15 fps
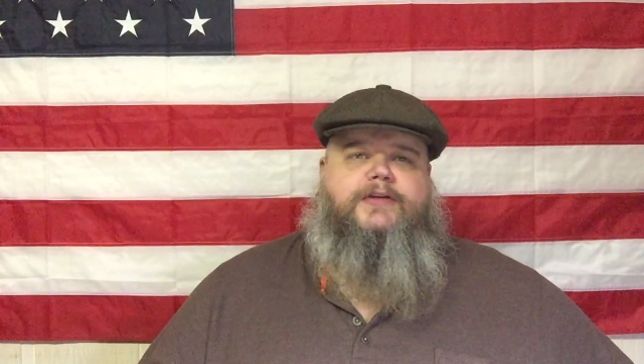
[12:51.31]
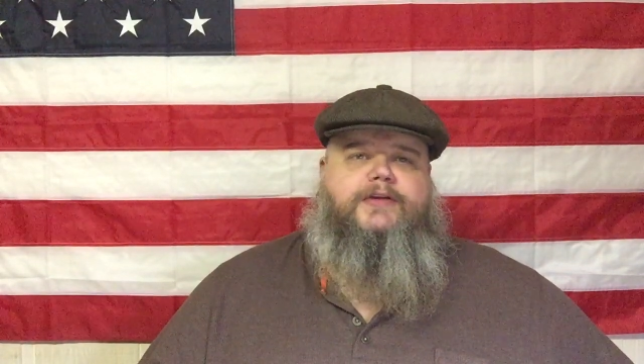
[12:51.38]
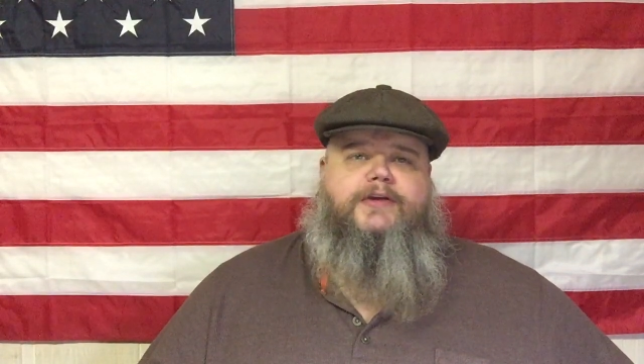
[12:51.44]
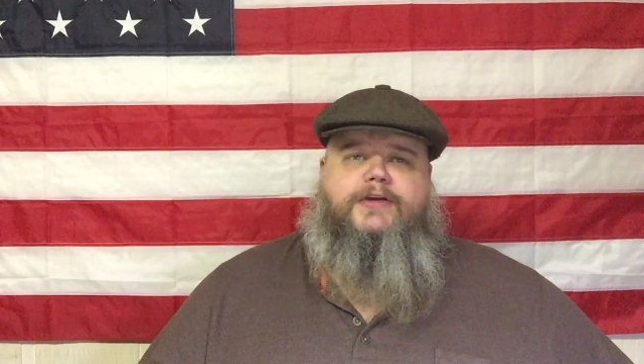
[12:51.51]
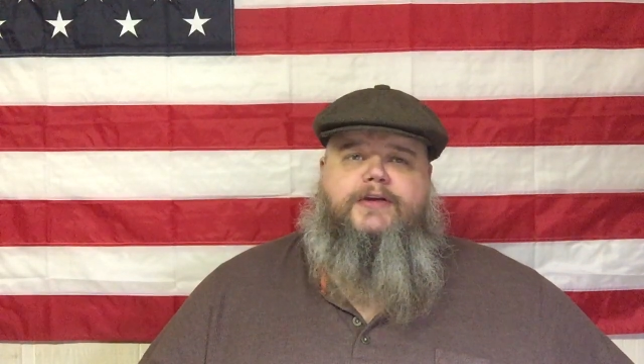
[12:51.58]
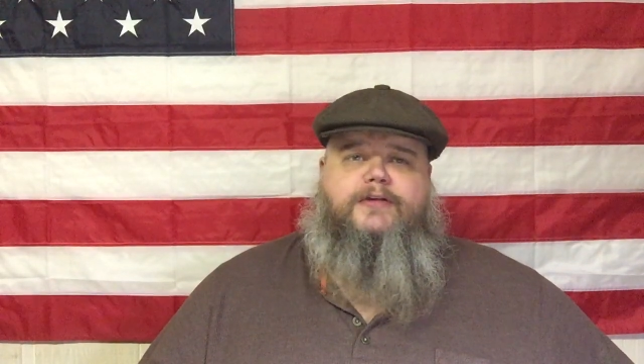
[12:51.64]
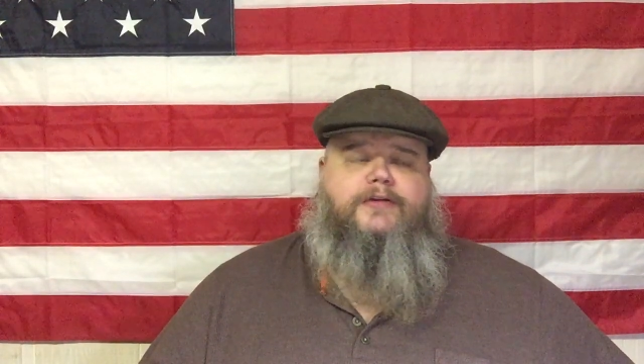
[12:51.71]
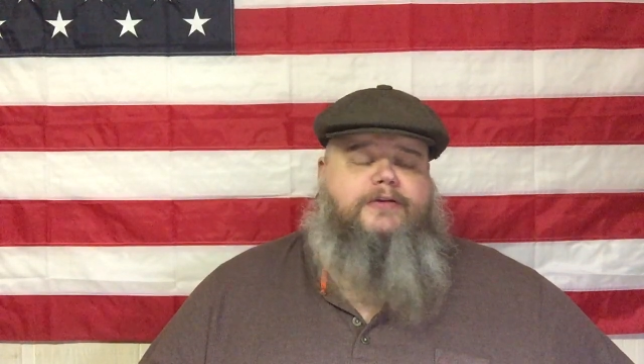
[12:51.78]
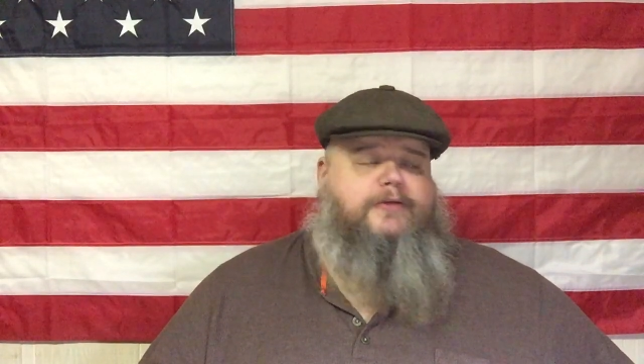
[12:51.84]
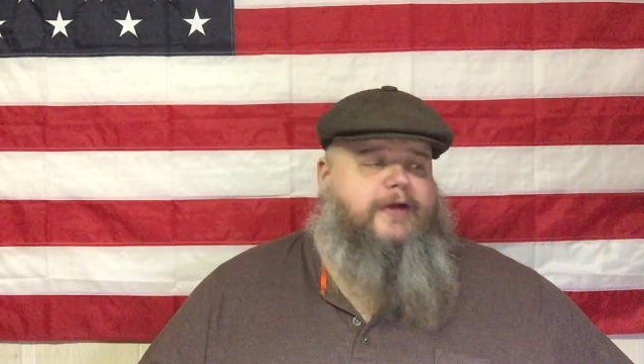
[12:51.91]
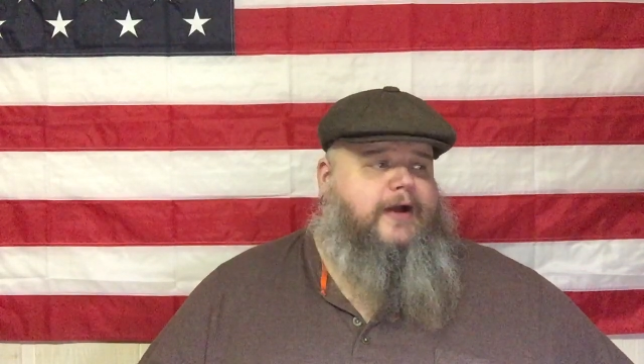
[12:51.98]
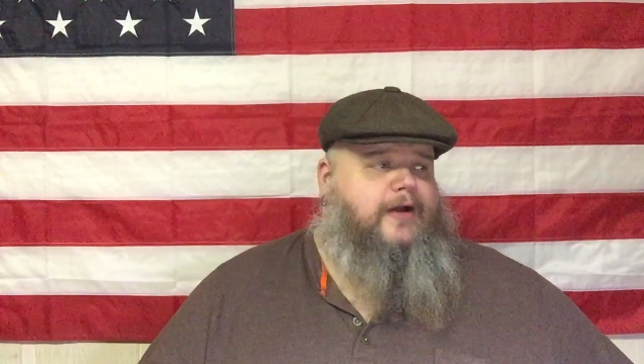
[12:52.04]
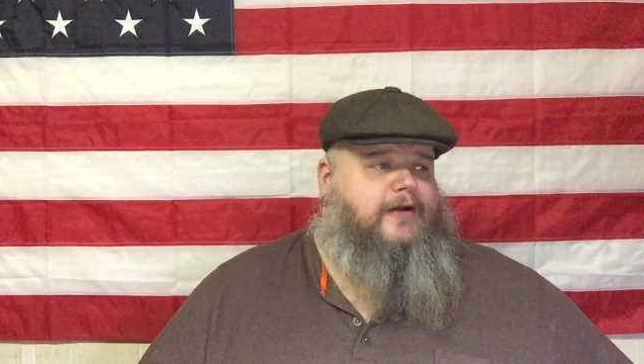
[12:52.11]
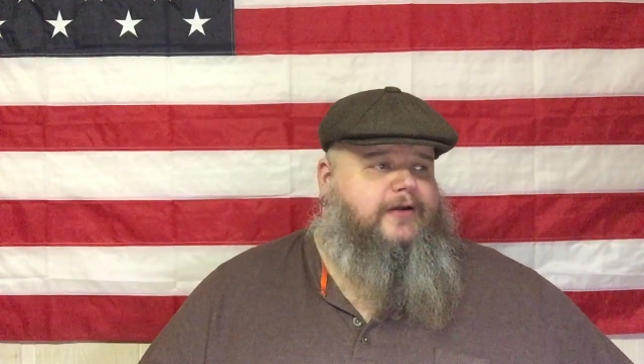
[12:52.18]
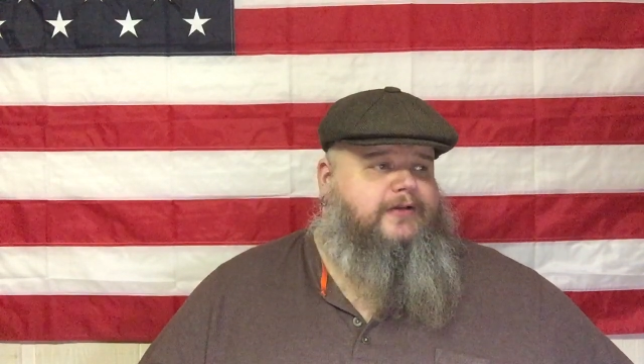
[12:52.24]
let it get a little
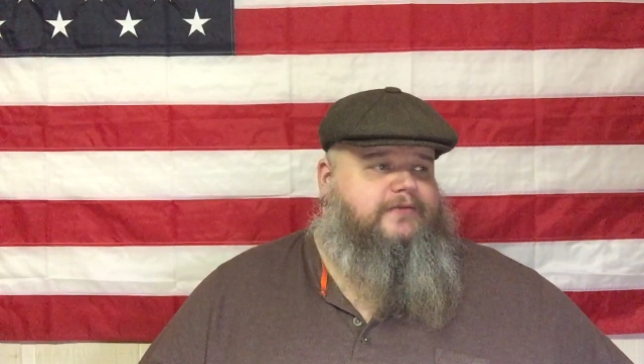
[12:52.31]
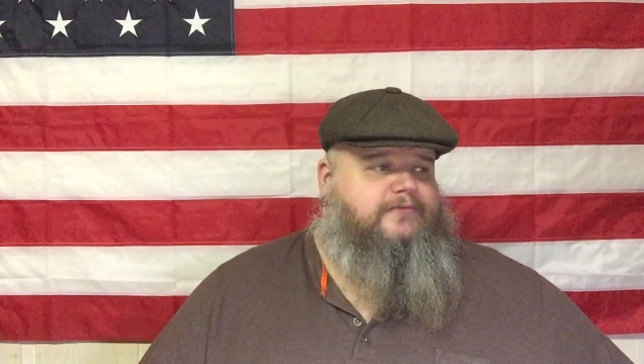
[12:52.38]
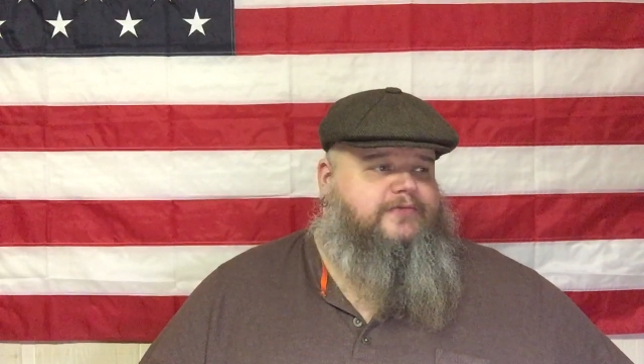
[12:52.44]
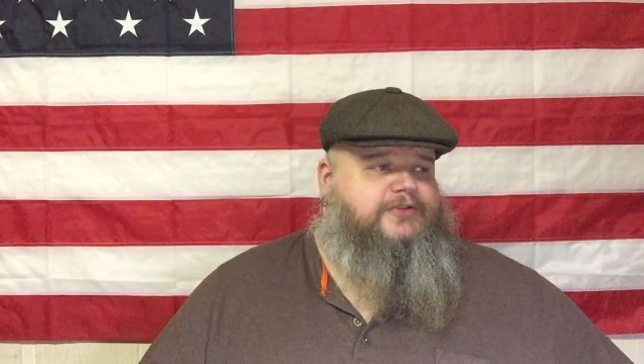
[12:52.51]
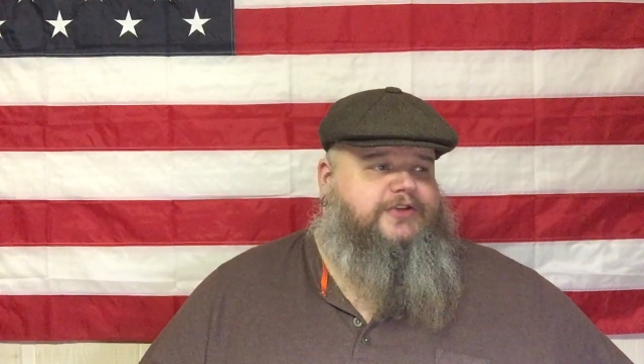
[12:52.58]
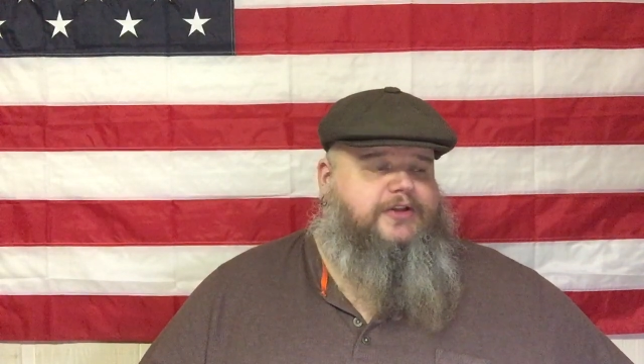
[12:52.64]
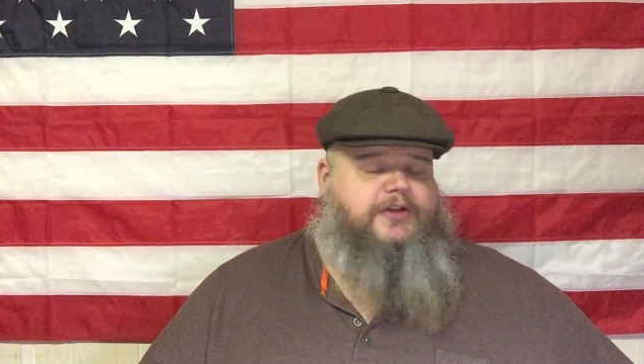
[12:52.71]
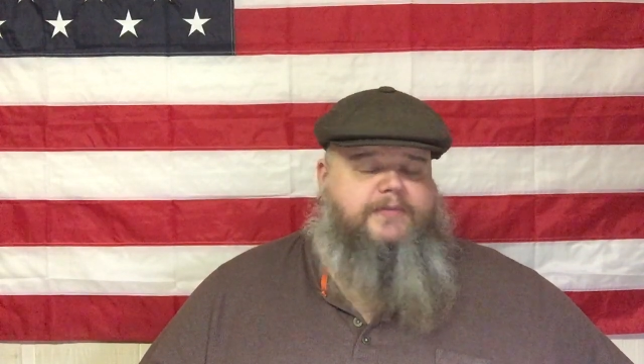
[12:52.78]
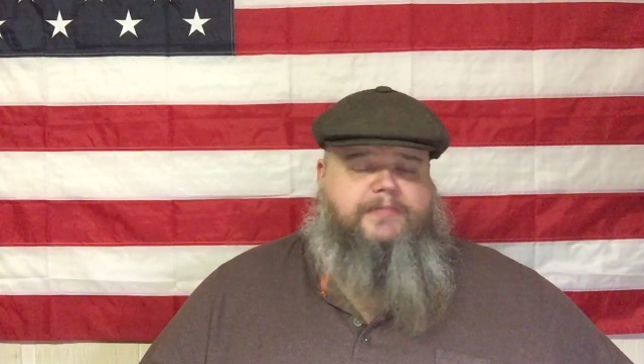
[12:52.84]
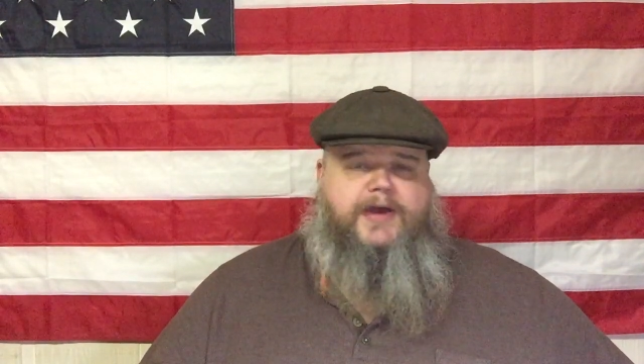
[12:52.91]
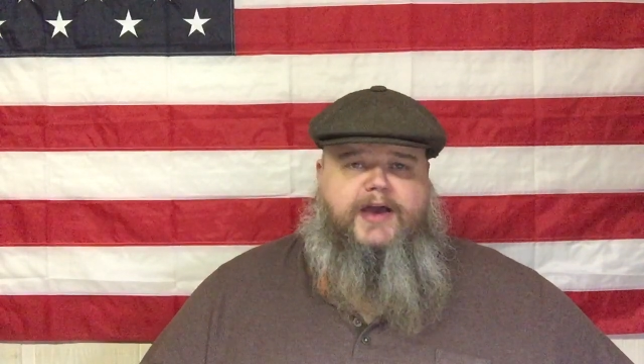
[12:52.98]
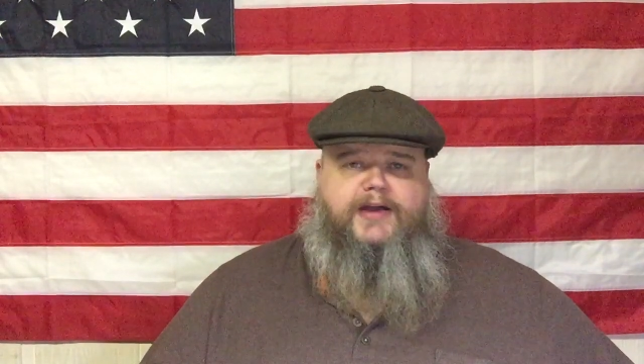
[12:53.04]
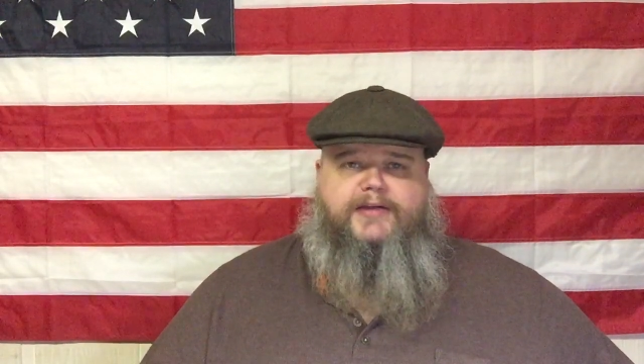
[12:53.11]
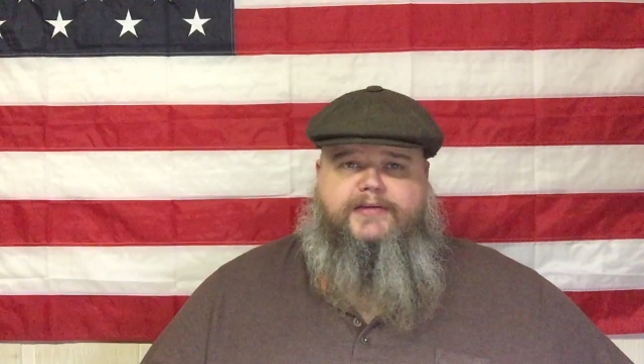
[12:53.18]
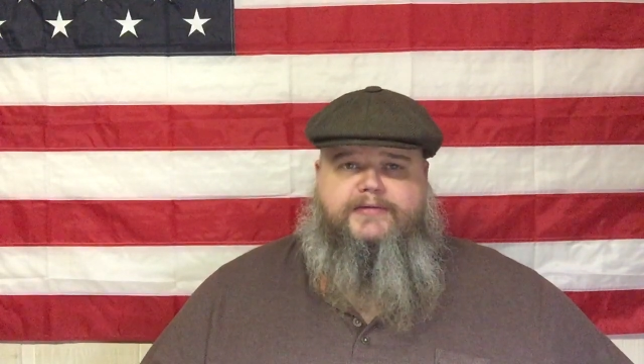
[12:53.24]
air and seal it
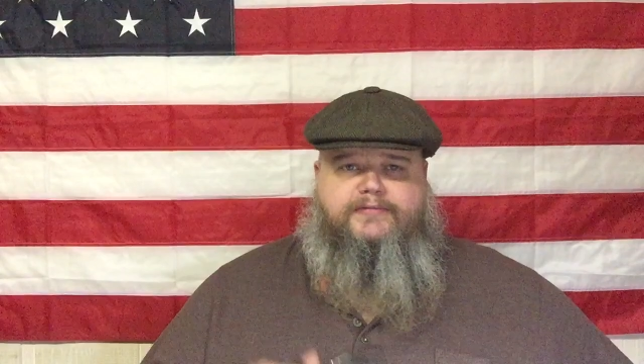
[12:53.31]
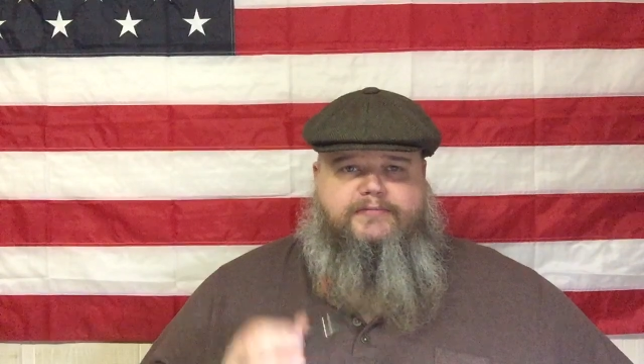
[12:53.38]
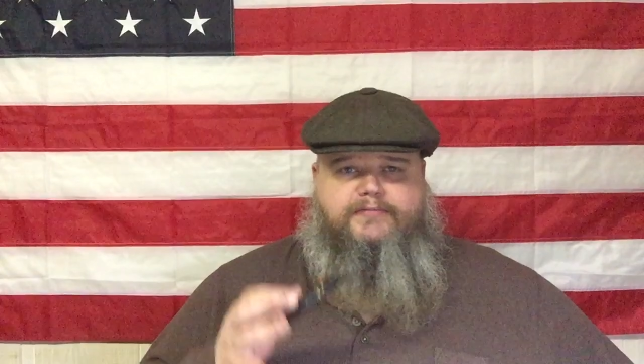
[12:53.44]
back,